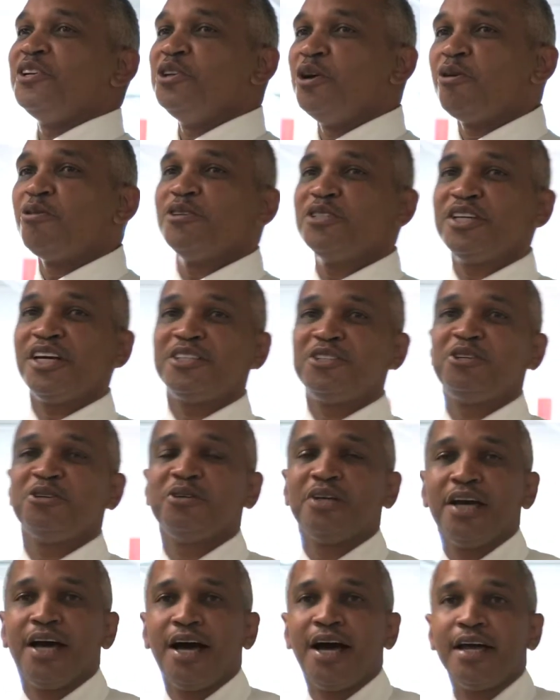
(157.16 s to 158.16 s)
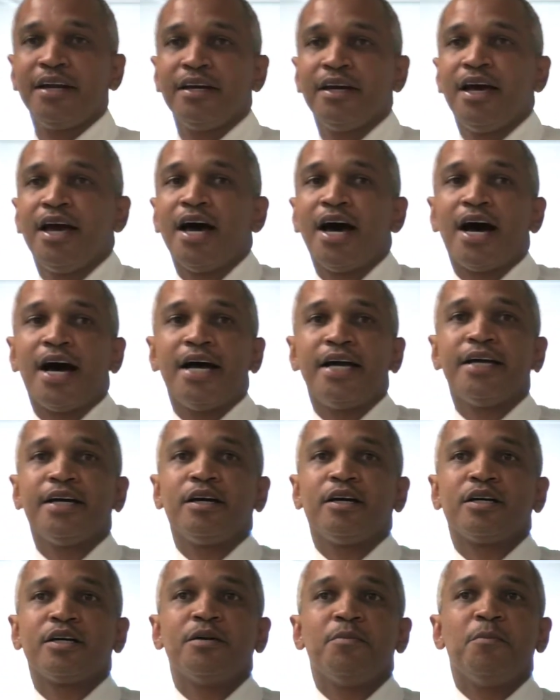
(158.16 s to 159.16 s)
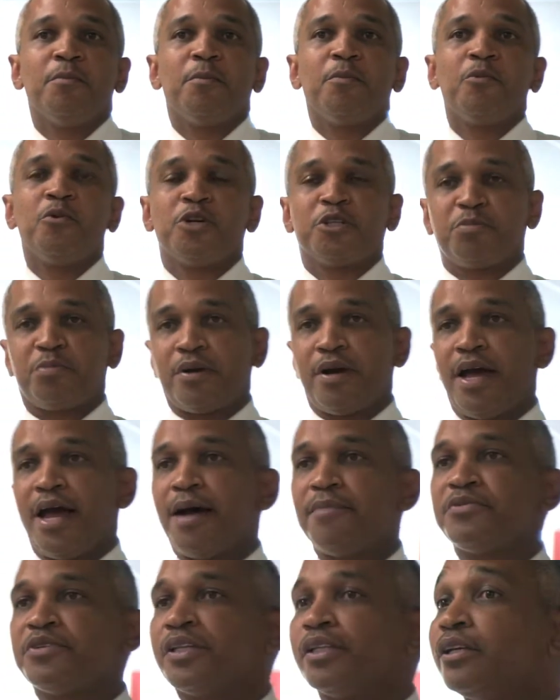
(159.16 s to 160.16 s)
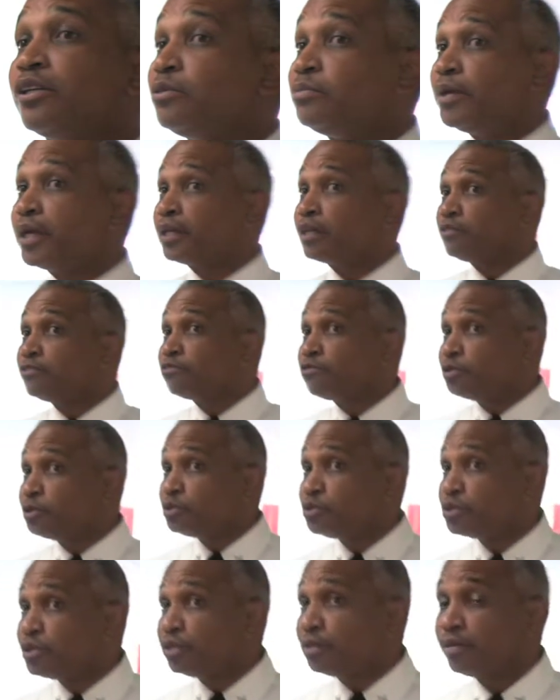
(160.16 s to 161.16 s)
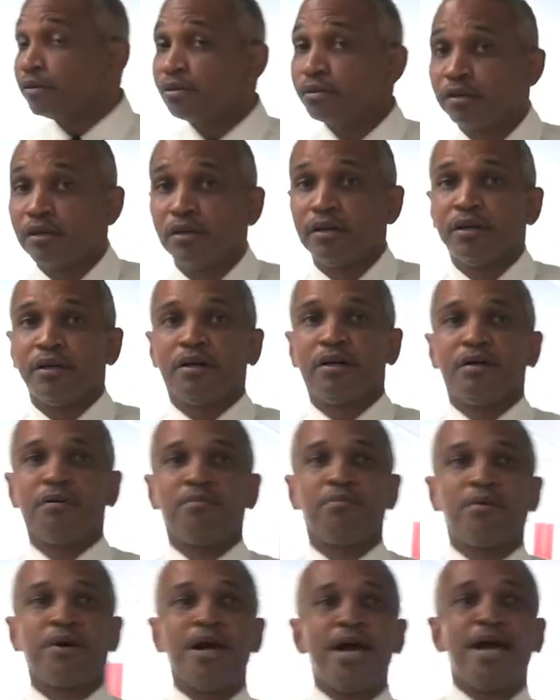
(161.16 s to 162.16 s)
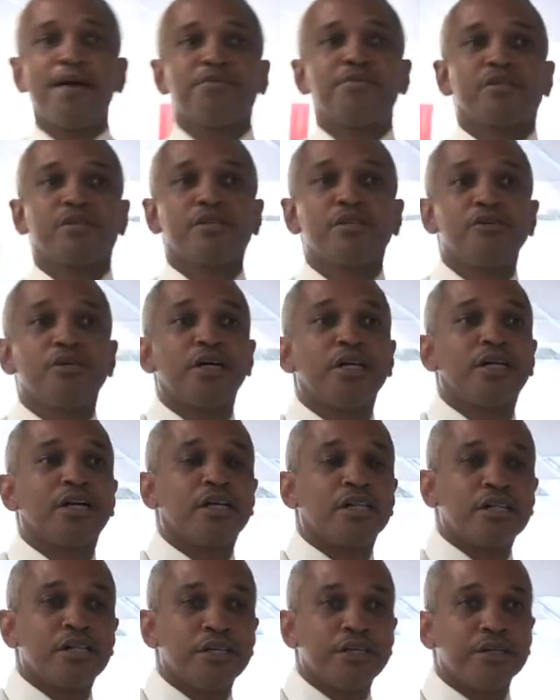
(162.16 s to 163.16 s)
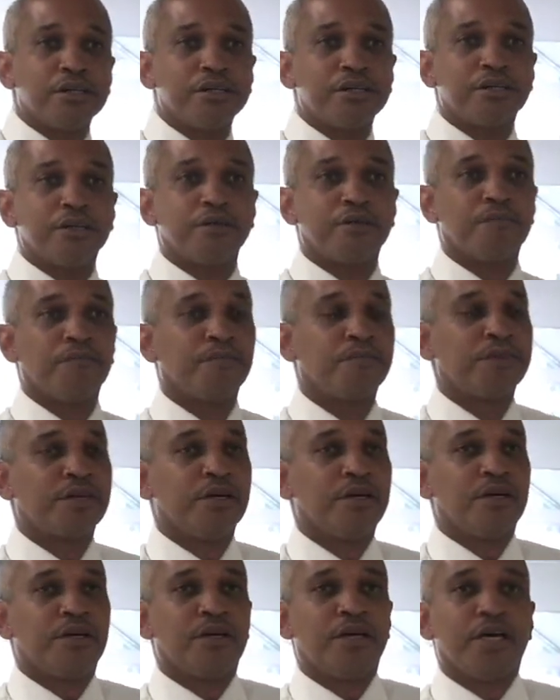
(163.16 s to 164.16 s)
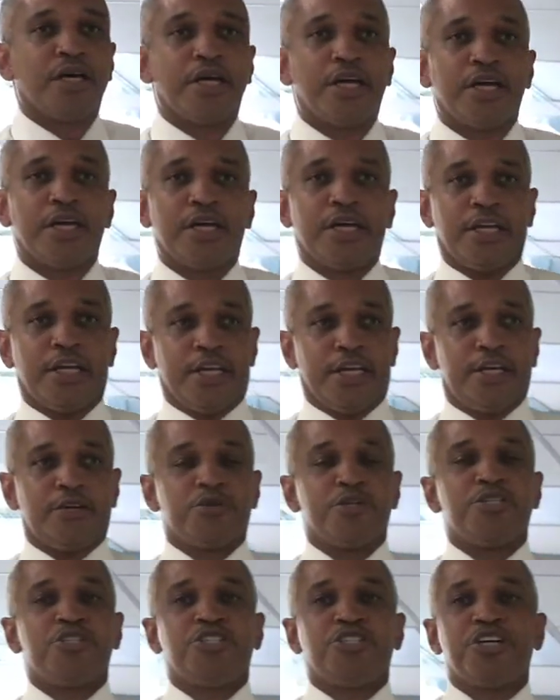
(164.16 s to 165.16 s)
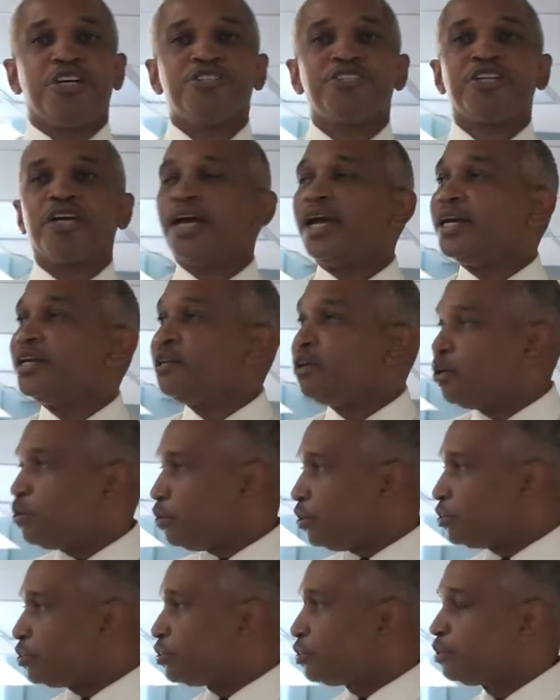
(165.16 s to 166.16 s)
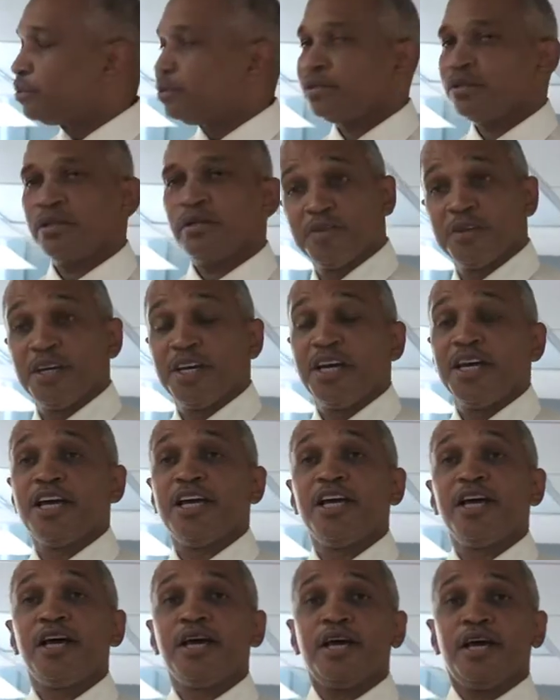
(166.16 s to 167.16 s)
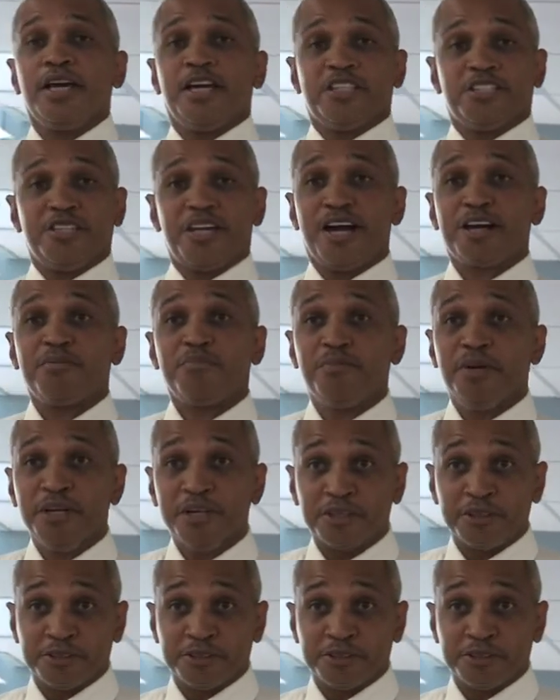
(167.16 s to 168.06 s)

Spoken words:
notice that you got was perhaps a little bit confusing, perhaps a little unclear. It was just a notice. It's not a bill.